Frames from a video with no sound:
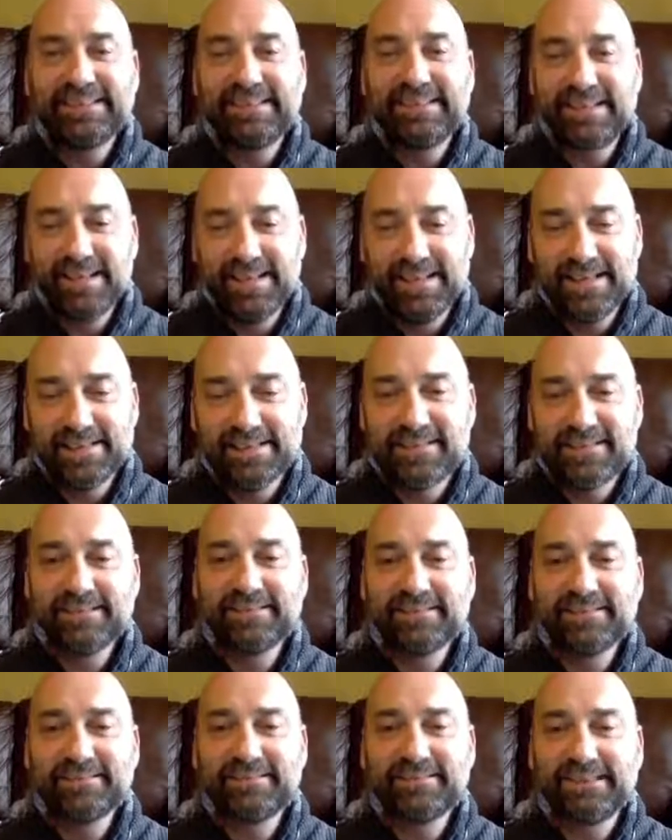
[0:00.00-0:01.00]
She does.
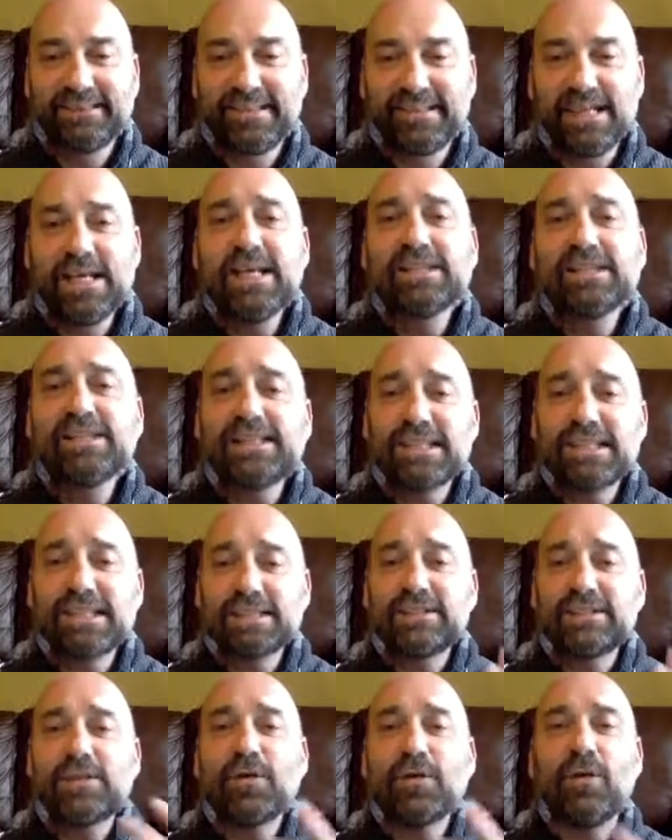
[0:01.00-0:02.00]
She's a, she's a
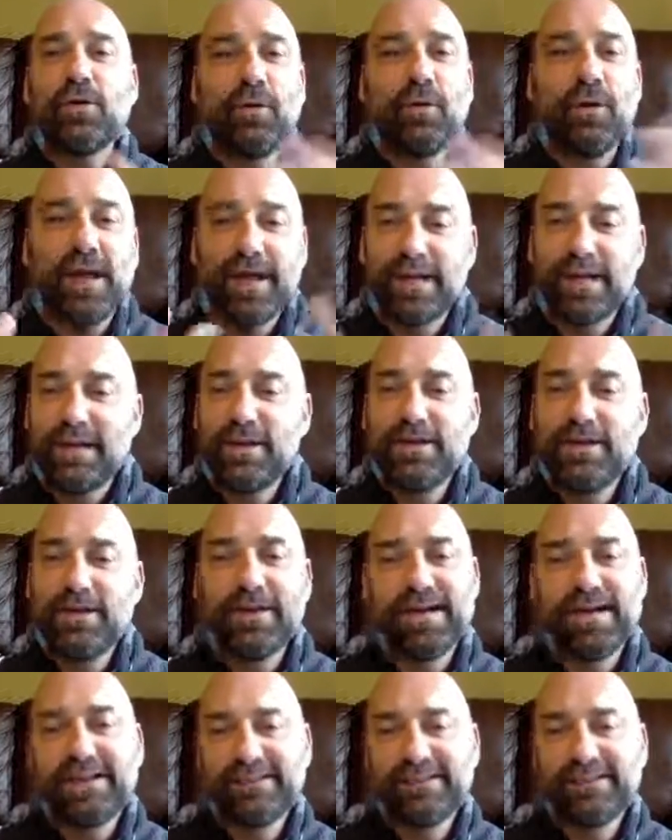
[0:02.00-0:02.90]
tool and a lure.